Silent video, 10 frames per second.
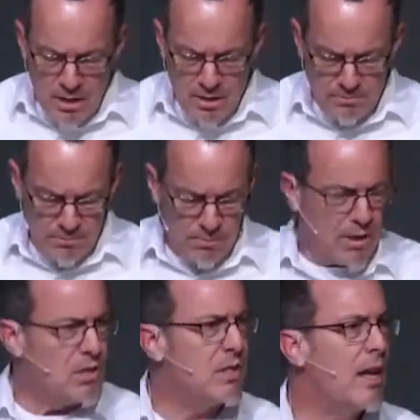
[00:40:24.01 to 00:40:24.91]
a
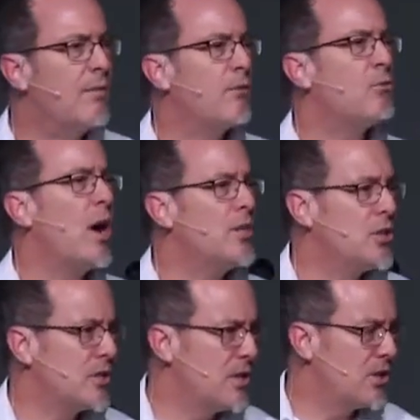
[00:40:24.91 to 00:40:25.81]
slave of
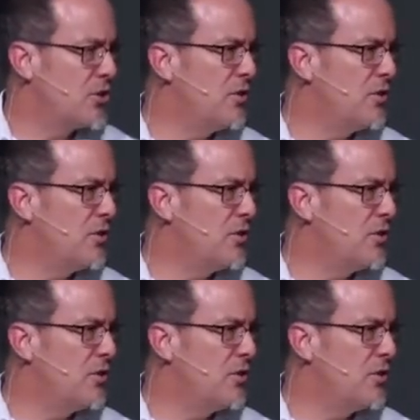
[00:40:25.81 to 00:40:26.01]
righteousness.